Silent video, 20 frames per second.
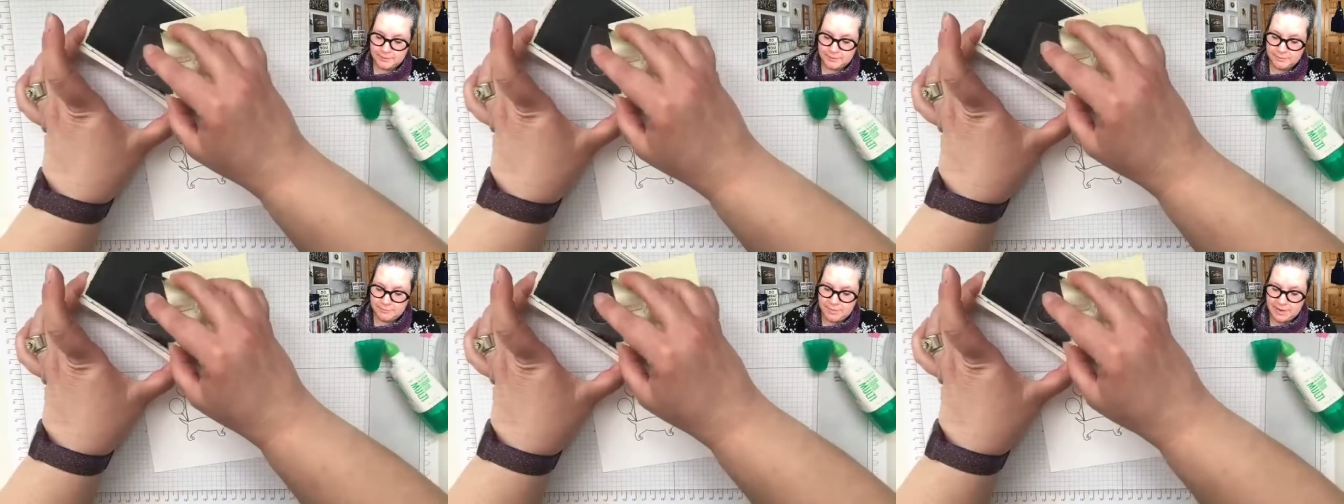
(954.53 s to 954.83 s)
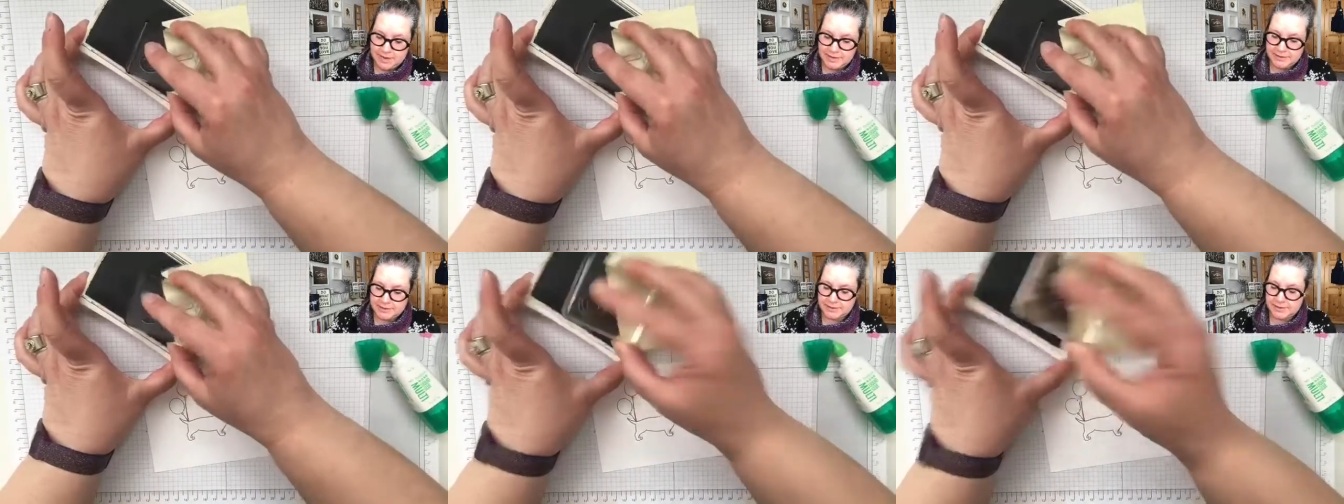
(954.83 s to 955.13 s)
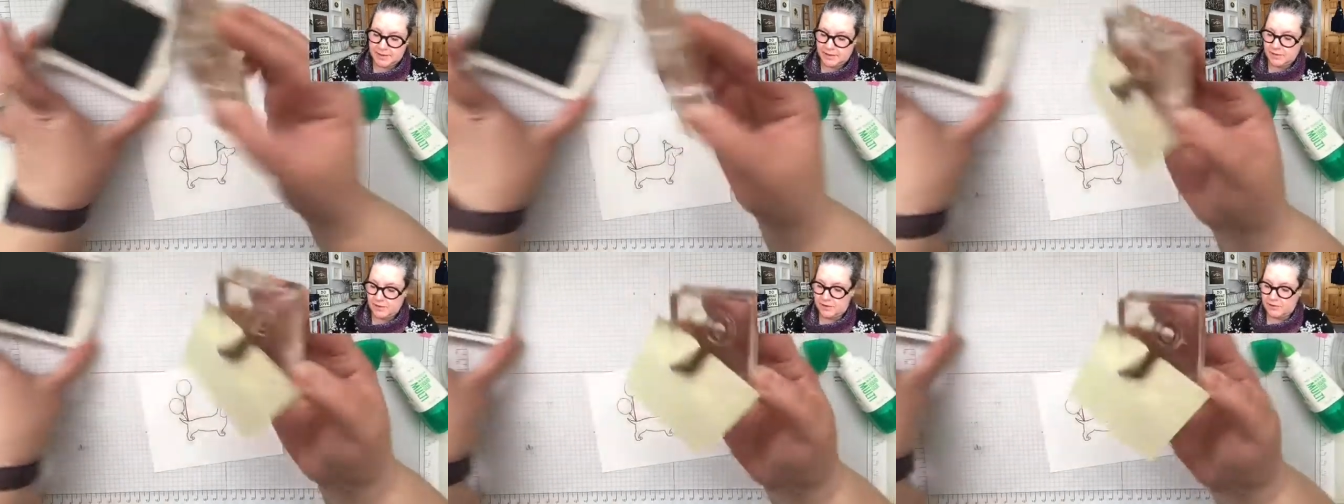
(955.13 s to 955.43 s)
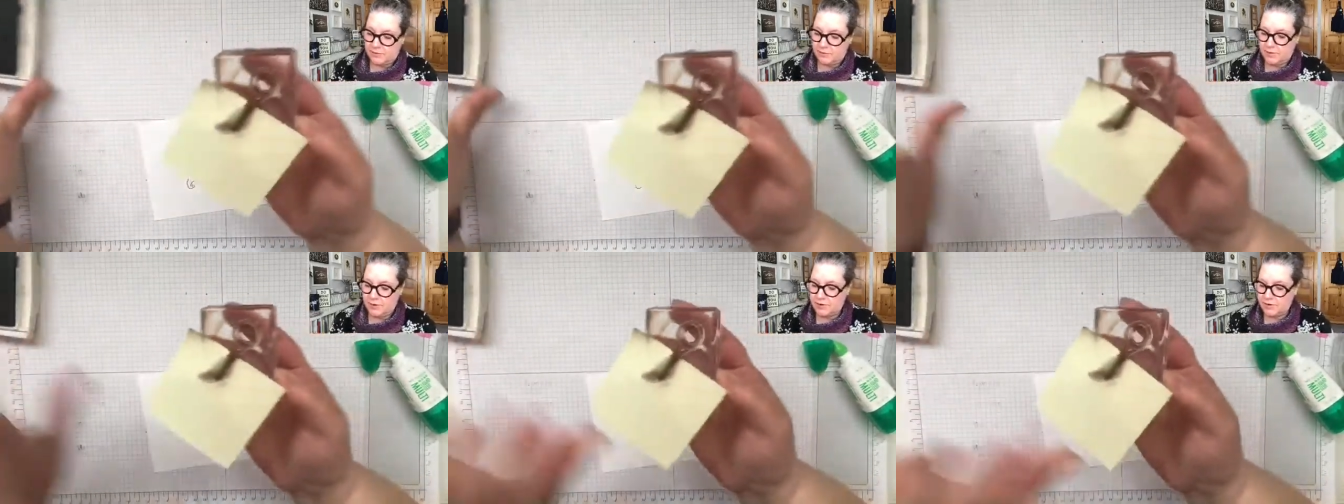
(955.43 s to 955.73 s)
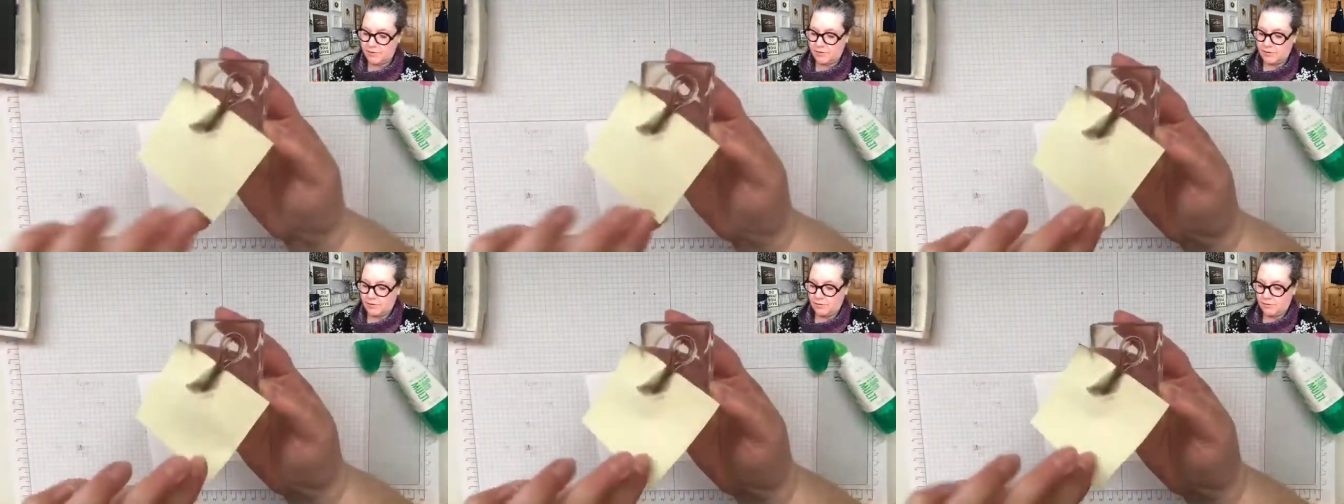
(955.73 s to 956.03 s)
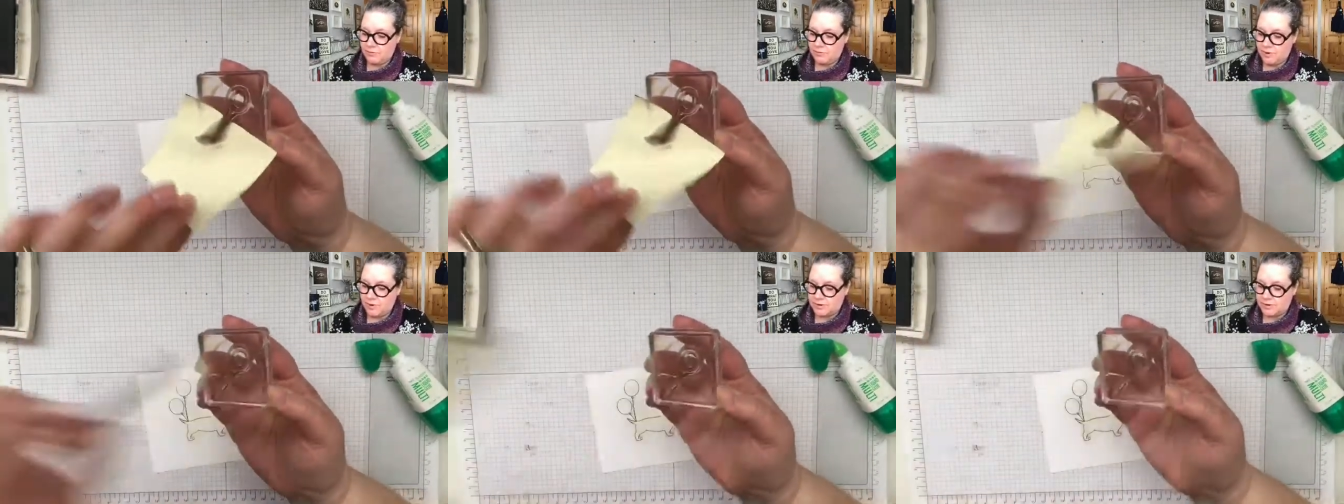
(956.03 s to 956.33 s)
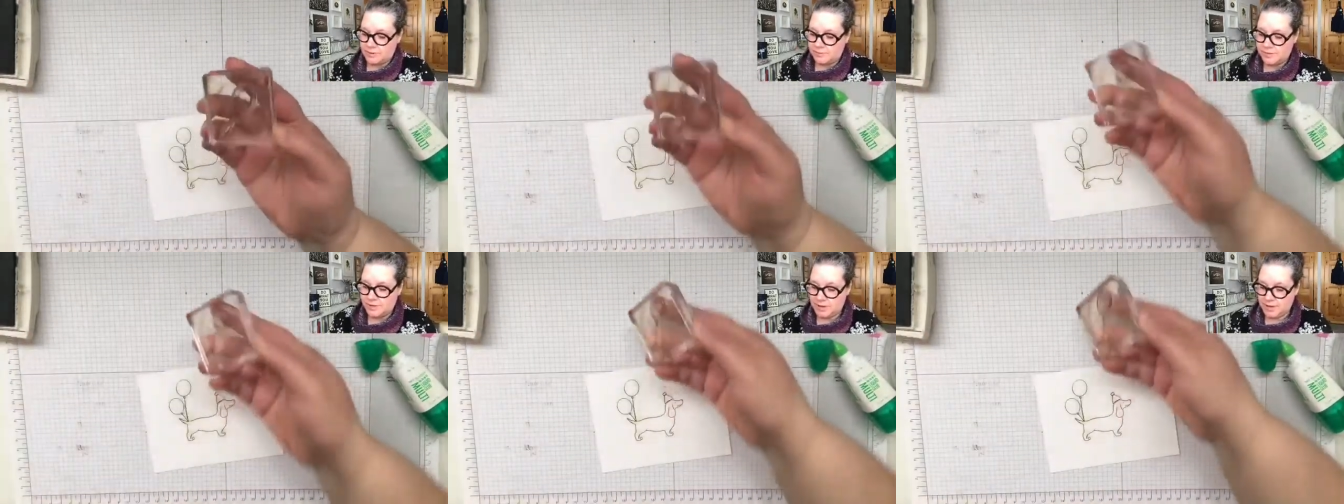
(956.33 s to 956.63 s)
Masking off what you don't want
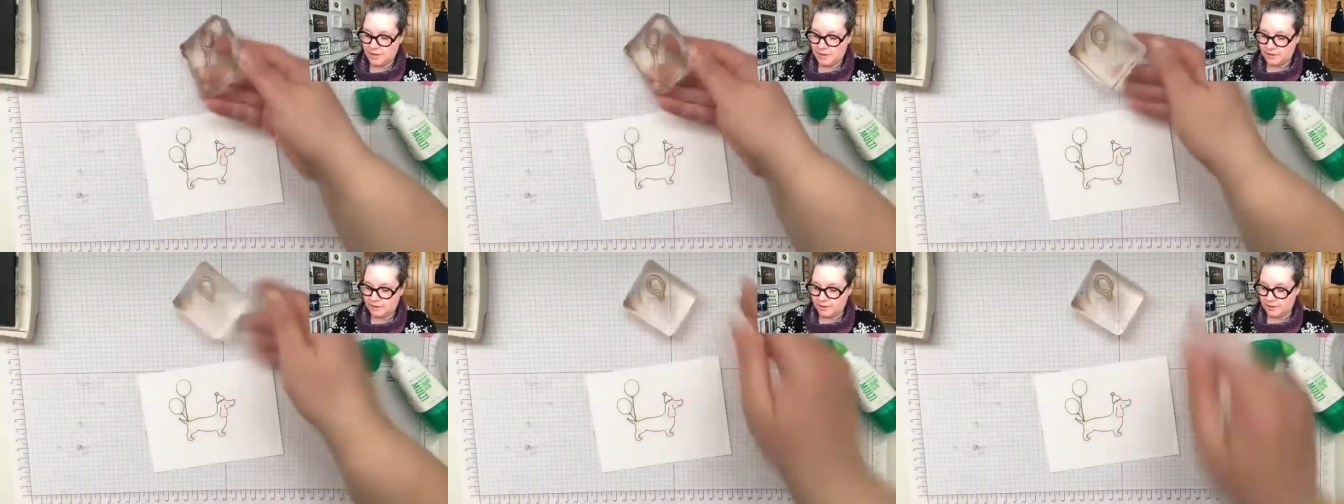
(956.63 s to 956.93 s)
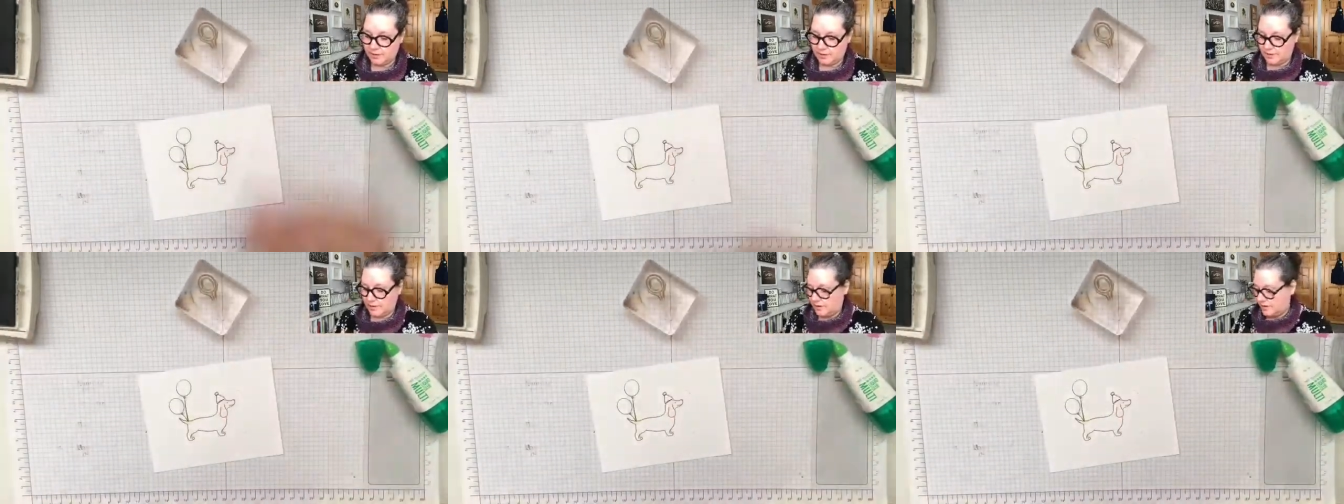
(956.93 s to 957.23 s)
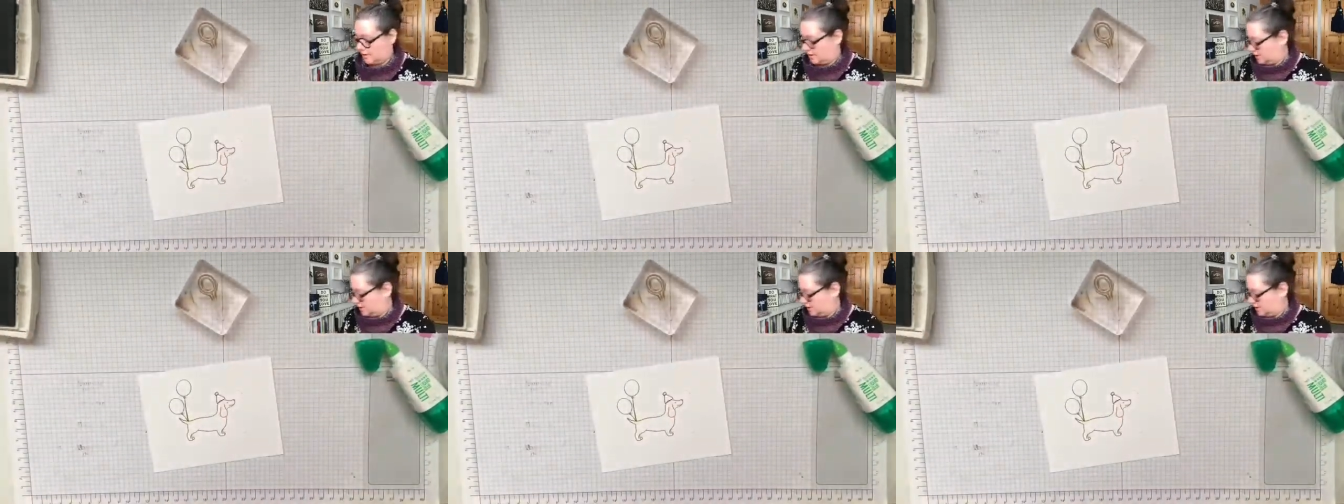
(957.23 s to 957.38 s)
to be colored.